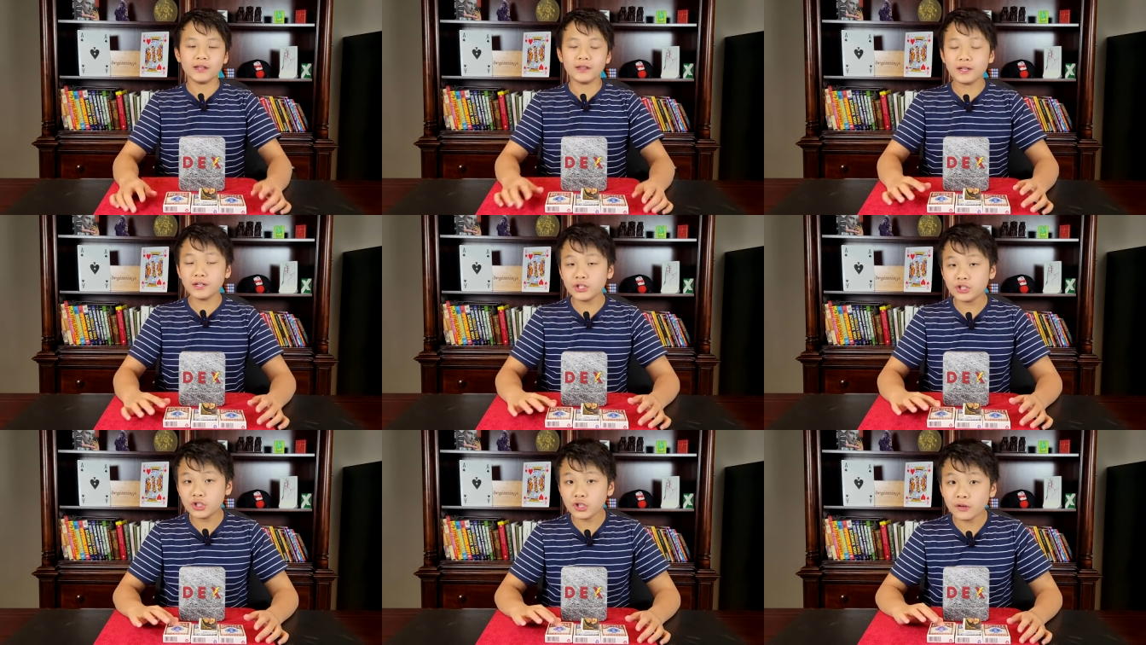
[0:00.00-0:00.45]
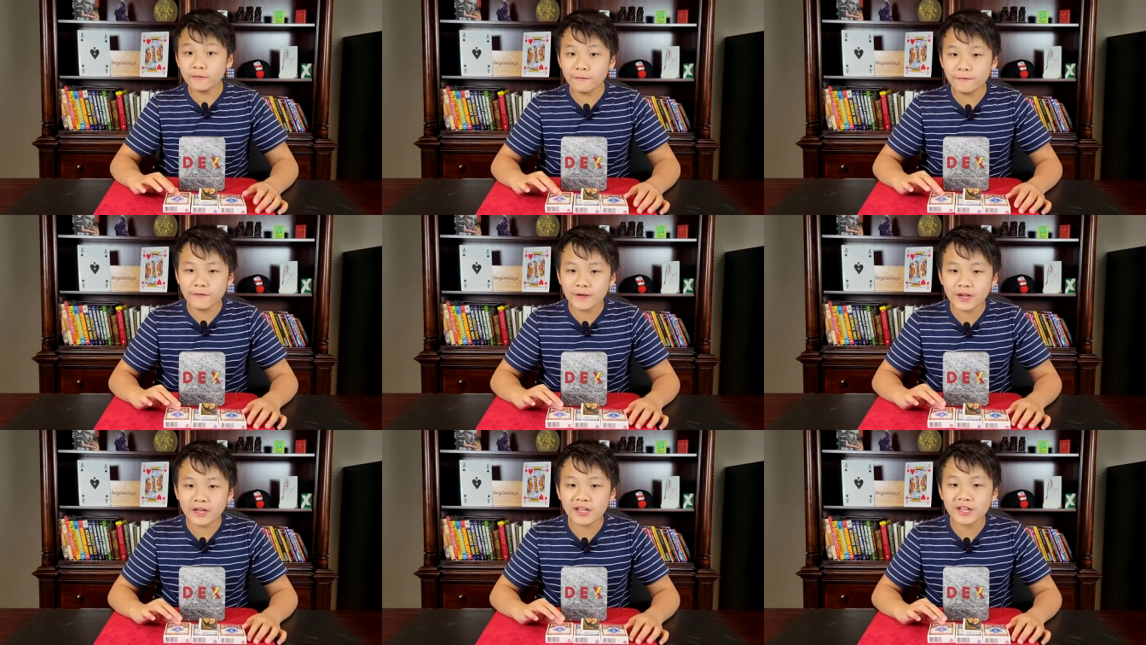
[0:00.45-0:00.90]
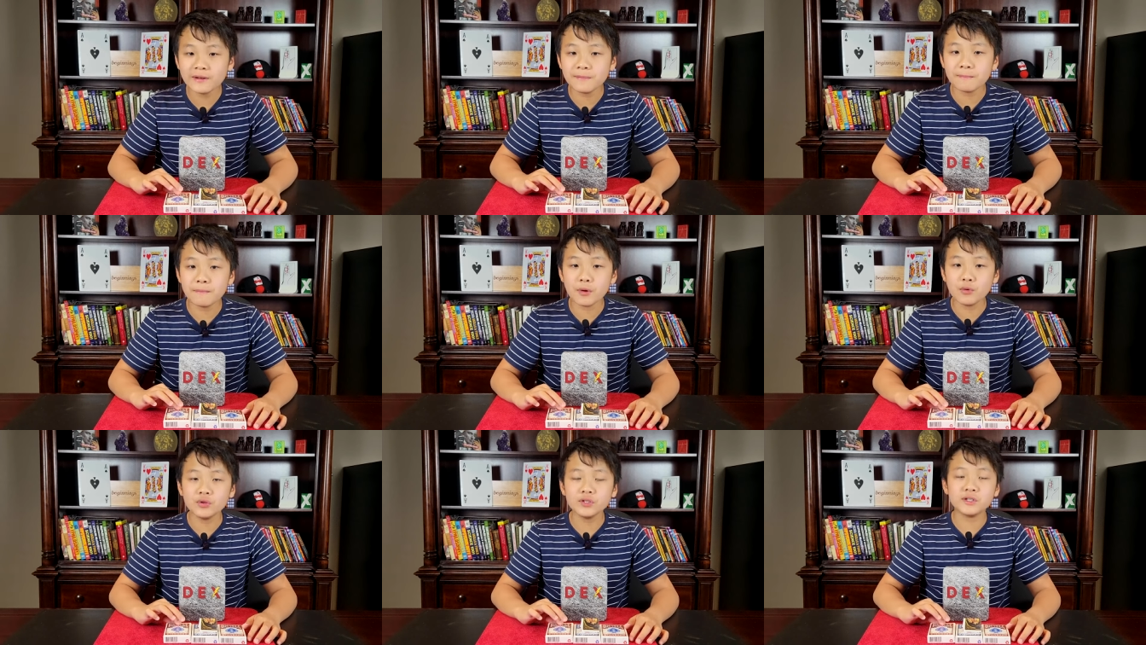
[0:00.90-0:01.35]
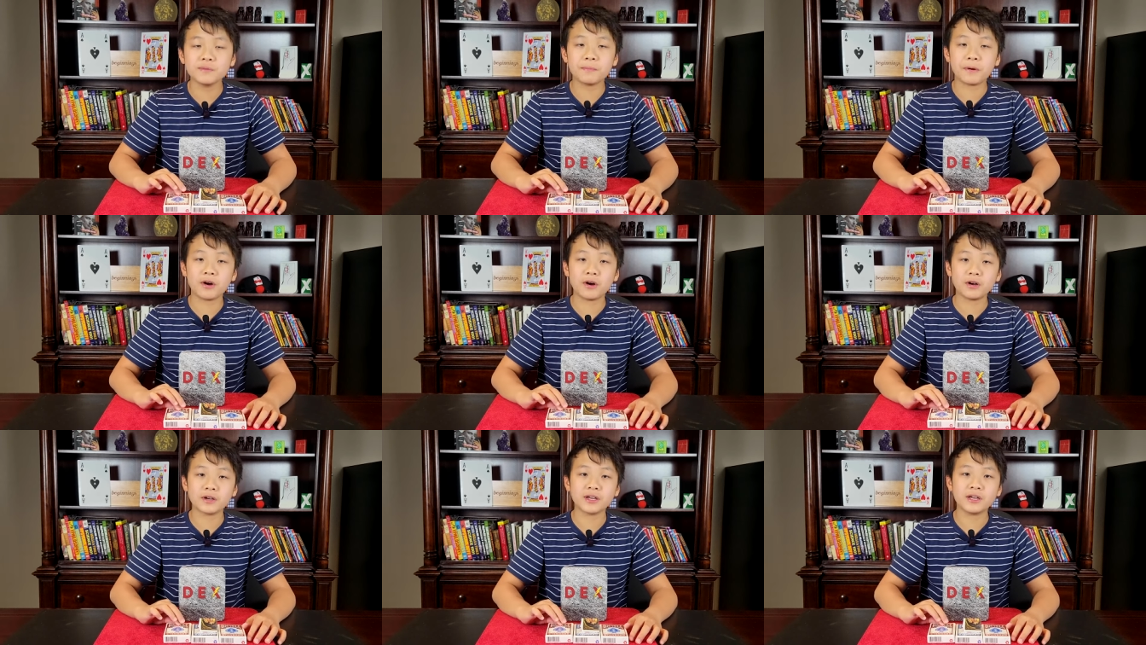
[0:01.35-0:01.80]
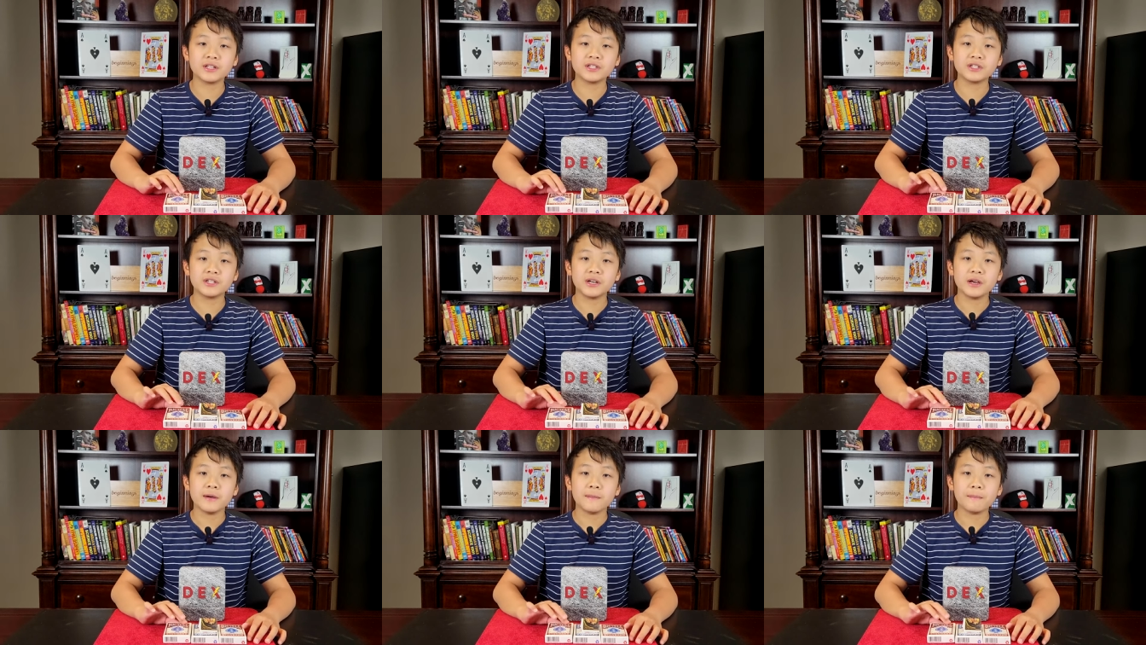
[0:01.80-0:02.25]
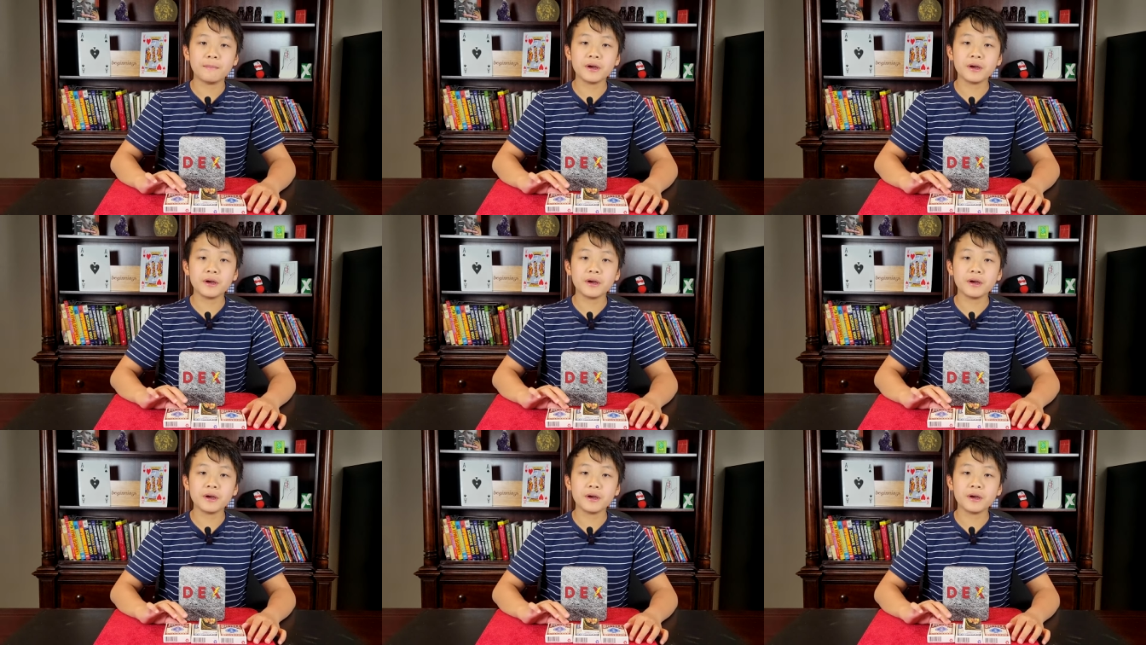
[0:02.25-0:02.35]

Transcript: This should fit in most pockets,